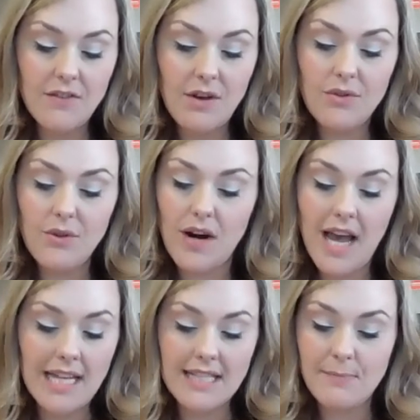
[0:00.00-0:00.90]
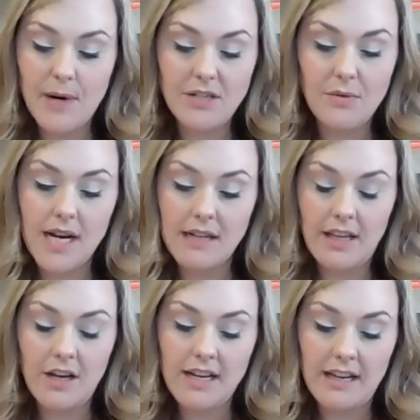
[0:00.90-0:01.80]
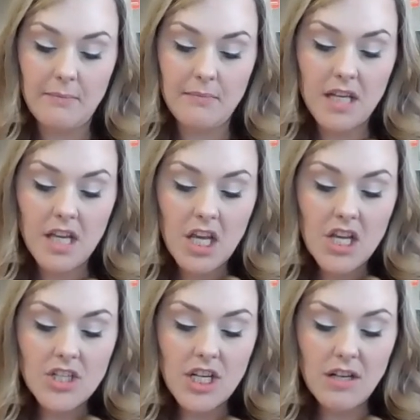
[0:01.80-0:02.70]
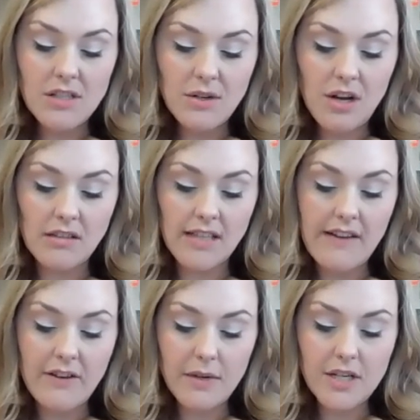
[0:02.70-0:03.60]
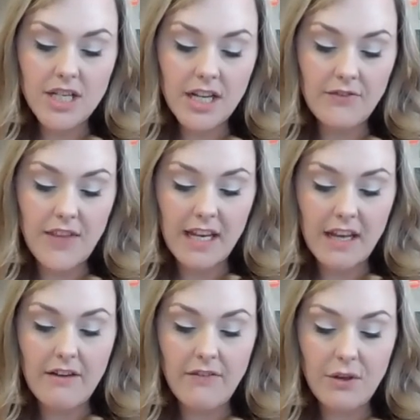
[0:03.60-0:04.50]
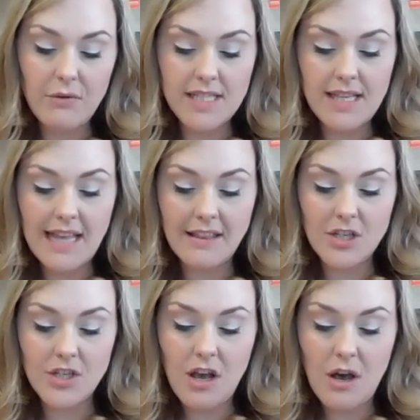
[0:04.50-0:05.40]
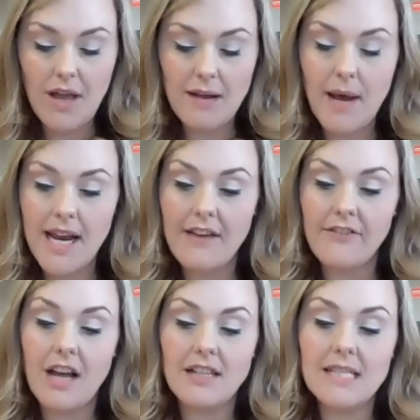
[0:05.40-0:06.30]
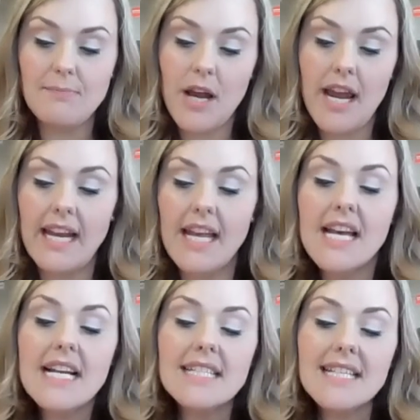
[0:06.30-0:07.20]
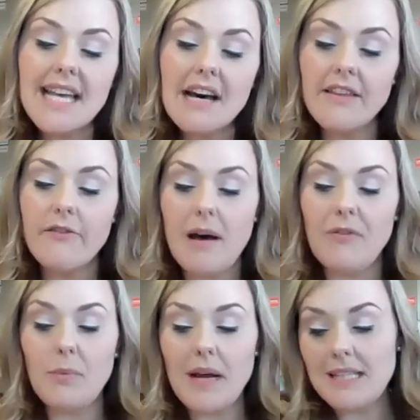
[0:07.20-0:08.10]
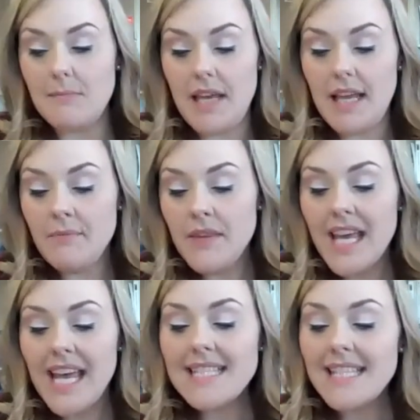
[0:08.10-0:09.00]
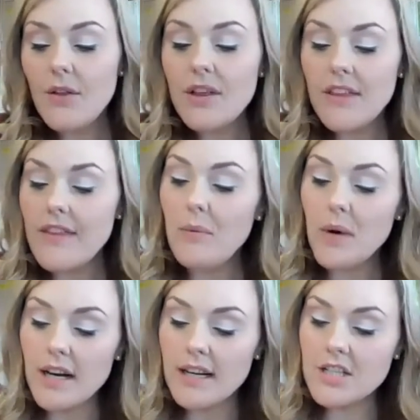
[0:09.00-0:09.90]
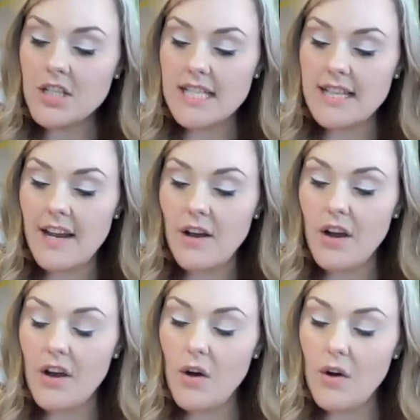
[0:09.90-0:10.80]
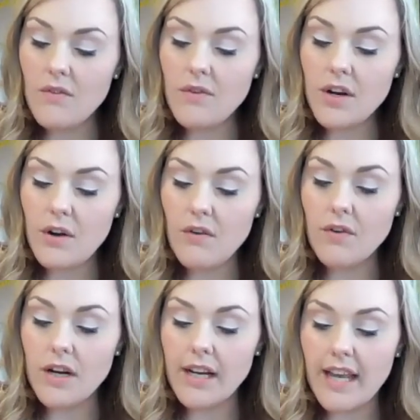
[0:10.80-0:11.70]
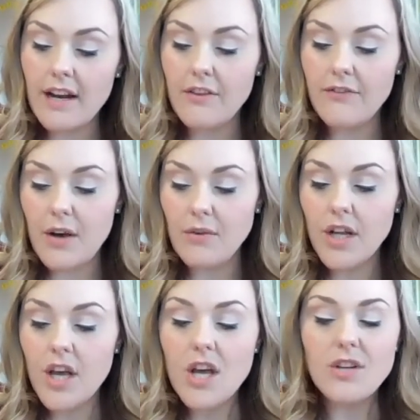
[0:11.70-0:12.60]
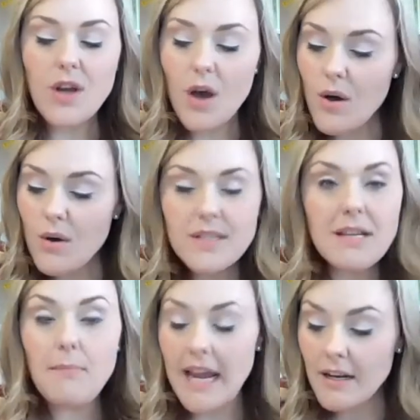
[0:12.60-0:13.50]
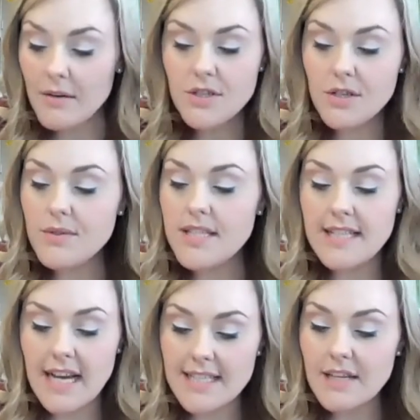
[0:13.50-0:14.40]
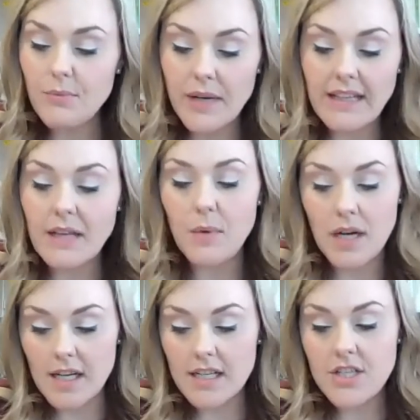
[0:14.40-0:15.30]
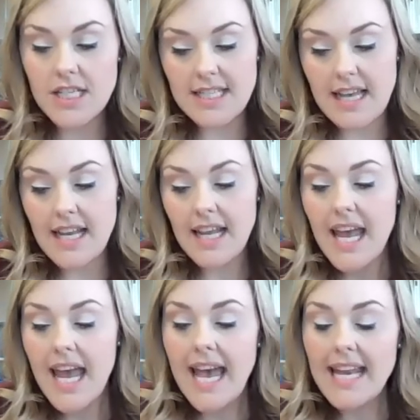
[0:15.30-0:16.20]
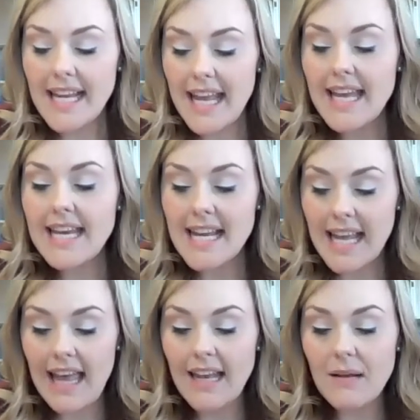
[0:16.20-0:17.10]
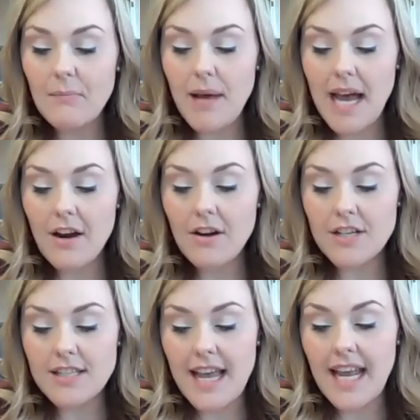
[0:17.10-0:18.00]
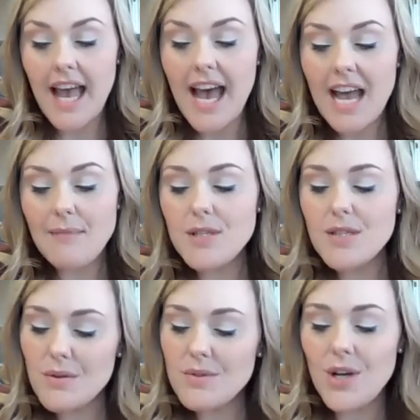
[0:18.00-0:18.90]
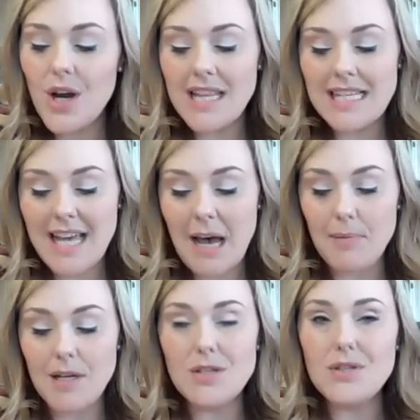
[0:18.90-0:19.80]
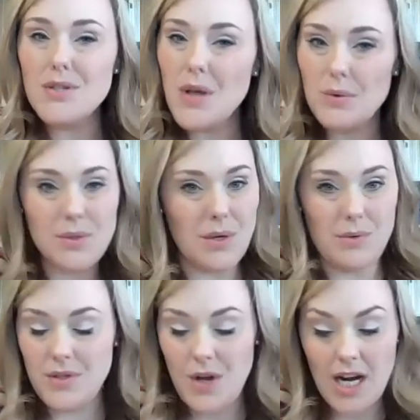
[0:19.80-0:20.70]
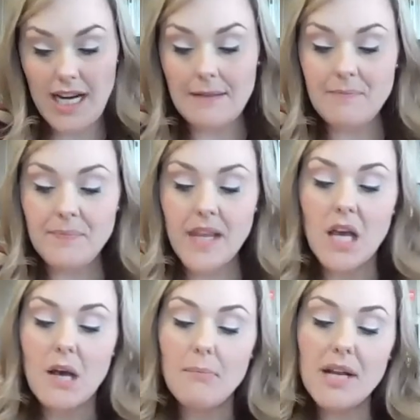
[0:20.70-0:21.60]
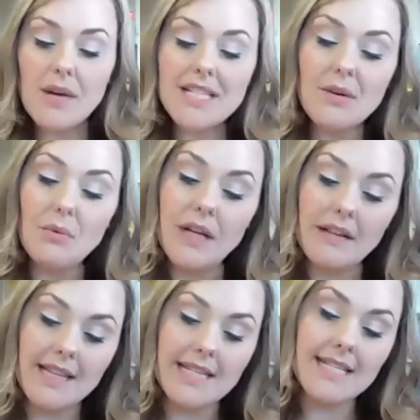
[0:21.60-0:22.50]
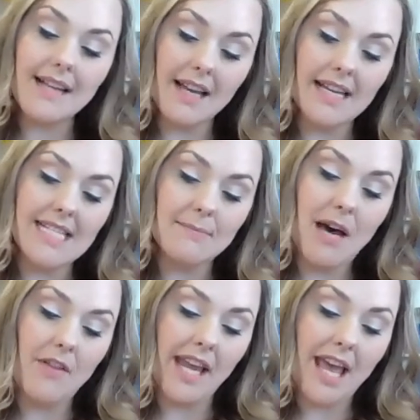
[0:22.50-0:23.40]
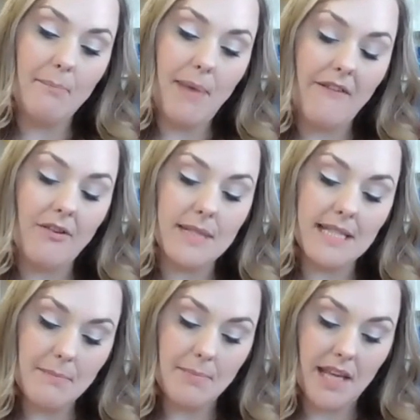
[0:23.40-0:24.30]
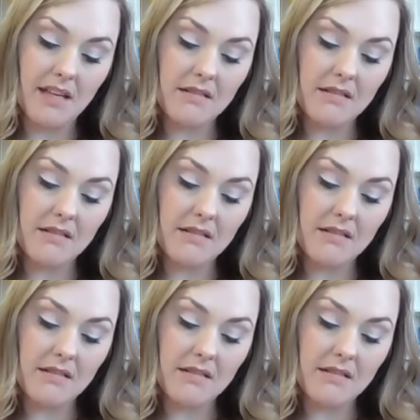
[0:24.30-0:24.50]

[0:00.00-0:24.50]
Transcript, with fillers: though Thor hadn't sprayed directly on him. She'd also called everyone she could think of who was at the show and might have gotten sprayed to tell them about the recipe. It's the only thing that works, she said over and over again on the phone. No, tomato juice doesn't really work, she said and again and again, Bat heard her say, I'm so sorry this happened, so, so sorry. But it wasn't really the skunky smell that kept Bat from sleeping.